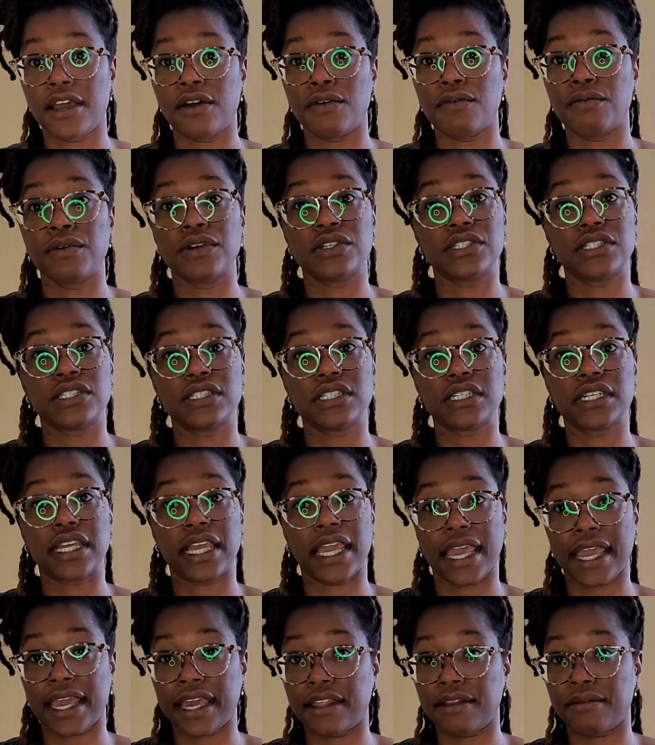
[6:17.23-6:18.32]
which
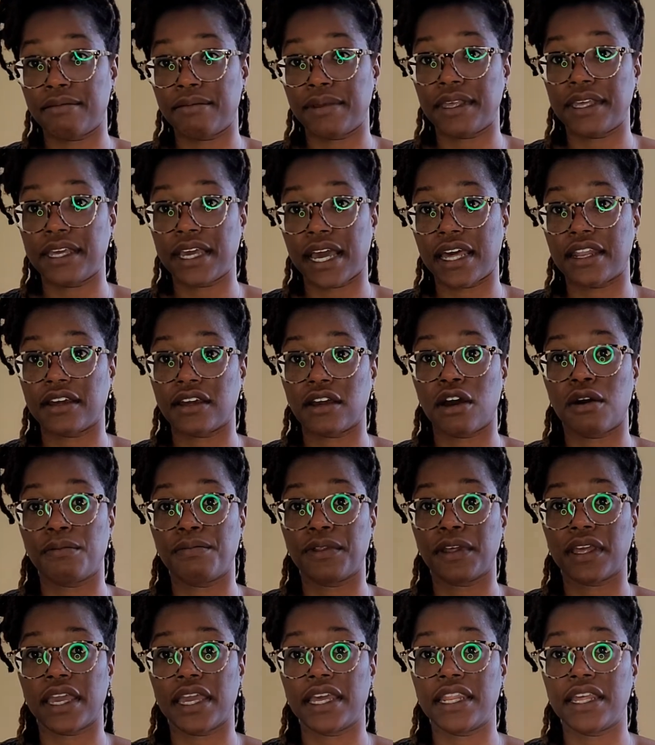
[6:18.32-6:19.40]
can be kind of
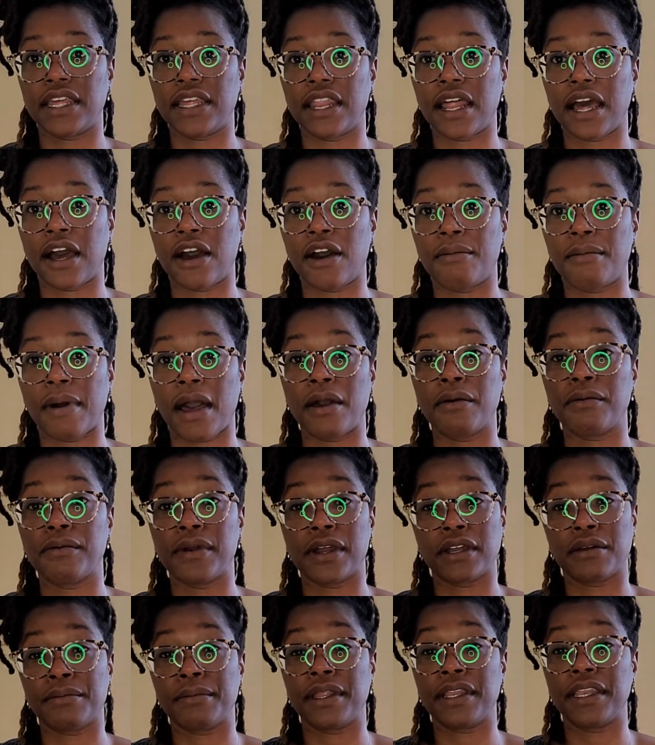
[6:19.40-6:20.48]
complicated. I would
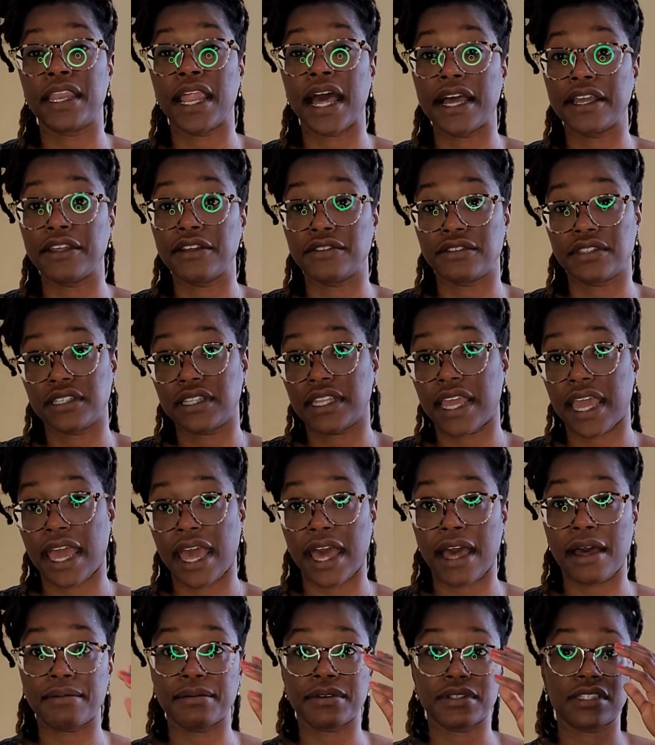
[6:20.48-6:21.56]
recommend not using the
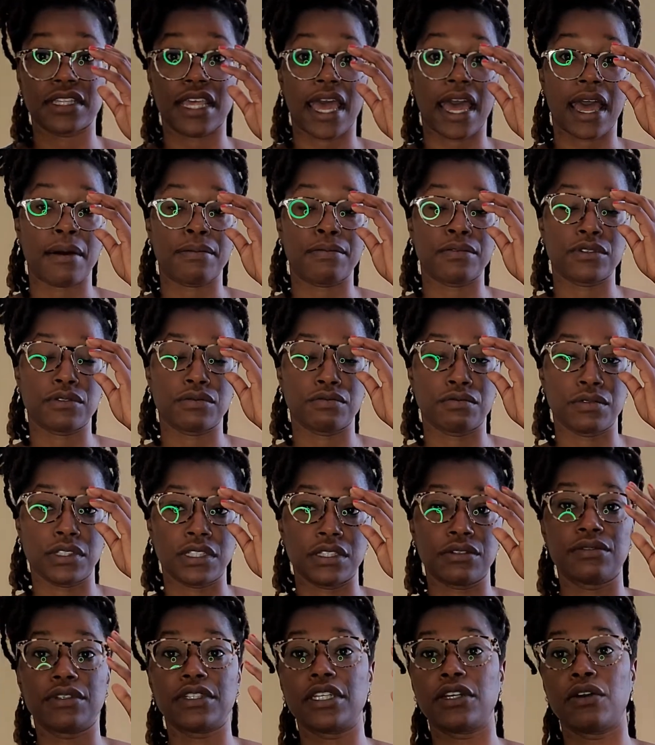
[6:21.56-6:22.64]
app, because the app was really,
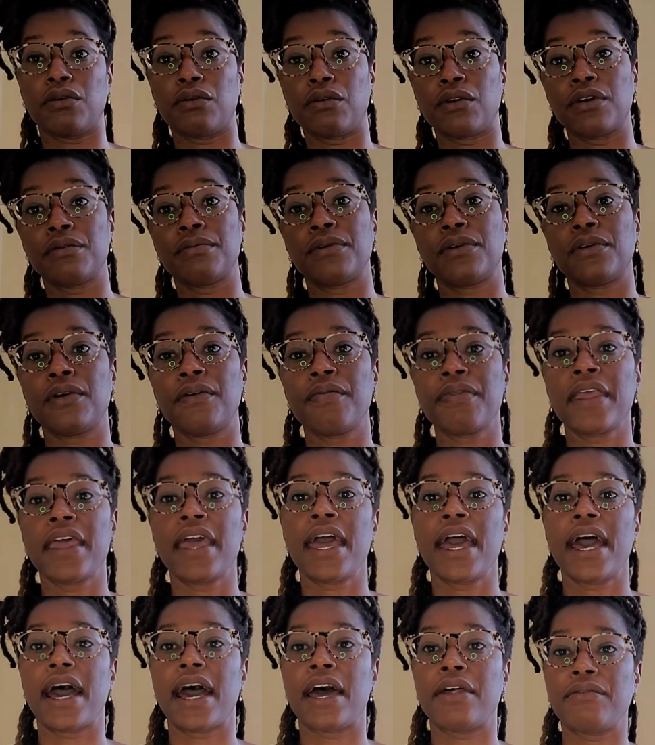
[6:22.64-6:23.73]
really horrible.
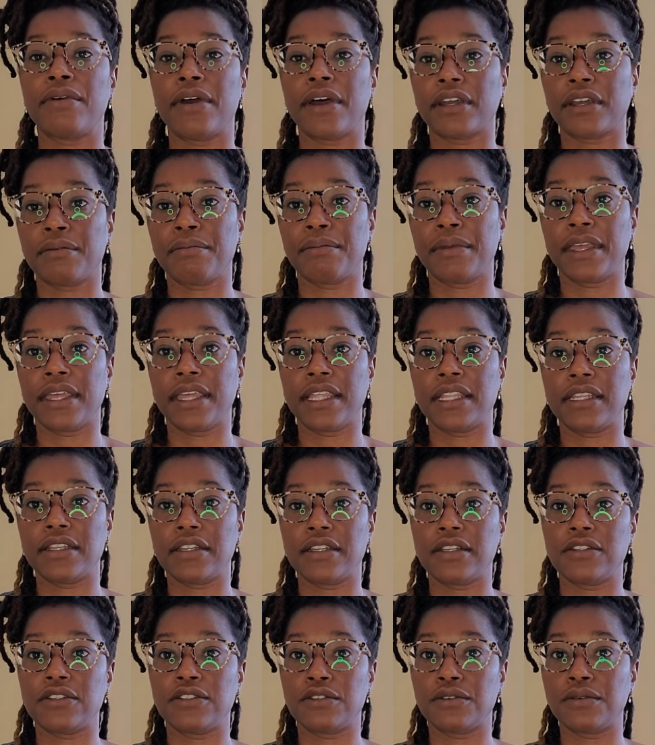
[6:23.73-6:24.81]
I'd recommend
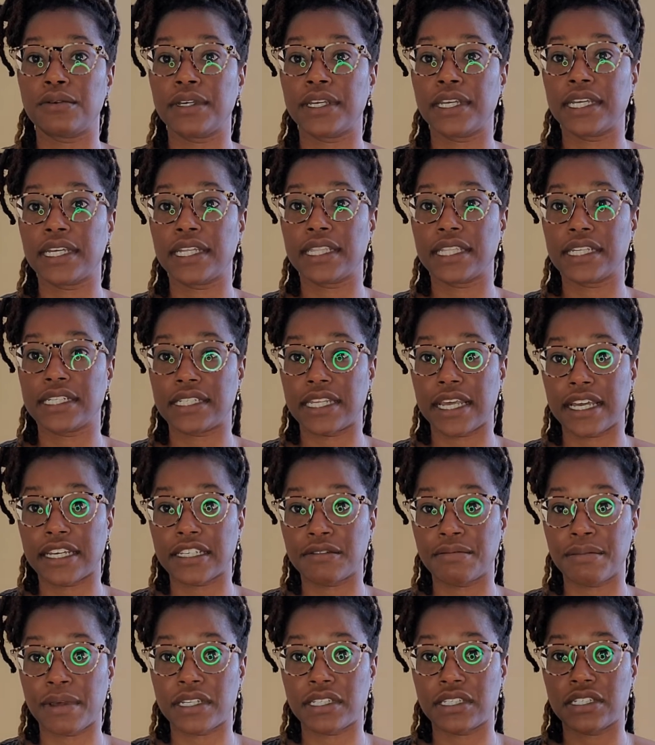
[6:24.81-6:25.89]
doing the
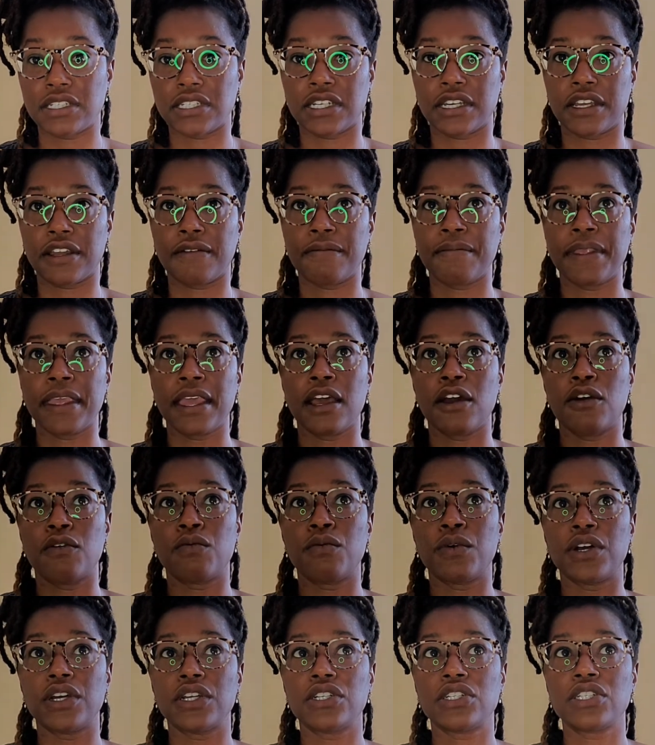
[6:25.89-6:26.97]
text messaging,
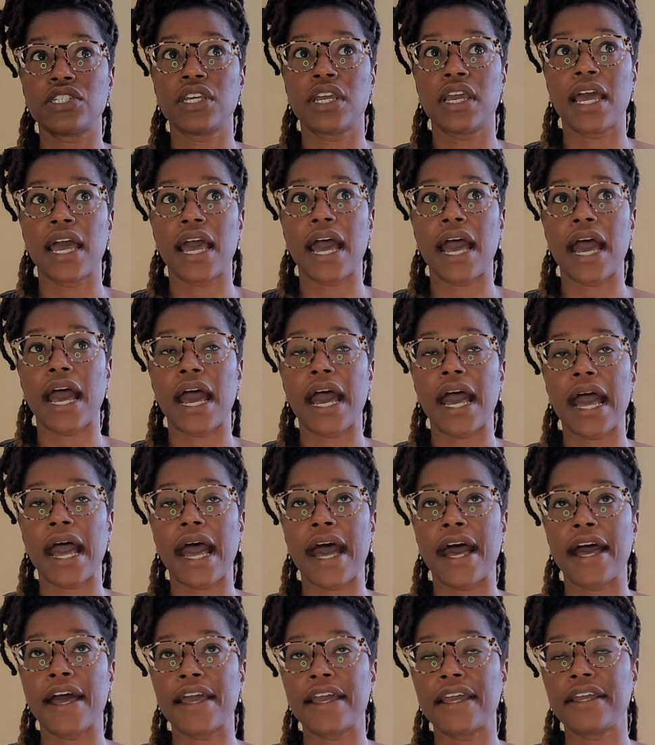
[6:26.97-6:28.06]
which
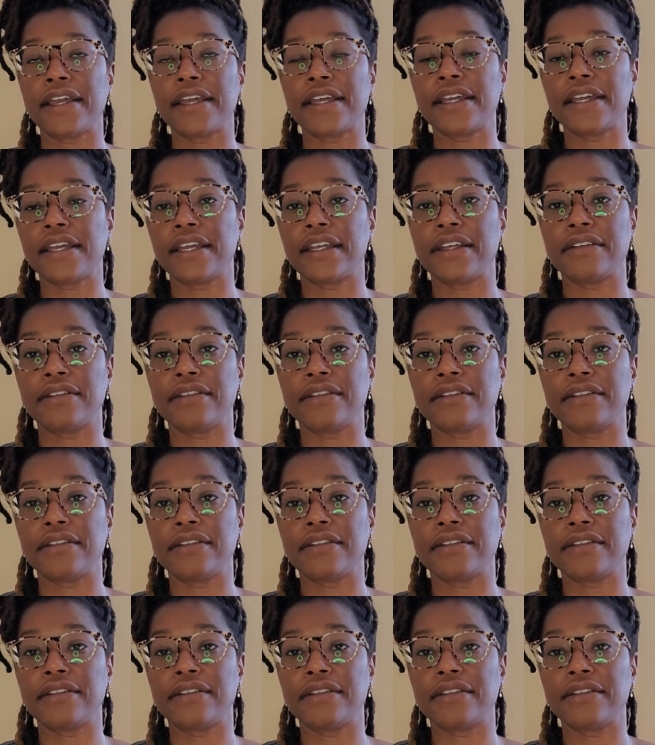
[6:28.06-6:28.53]
I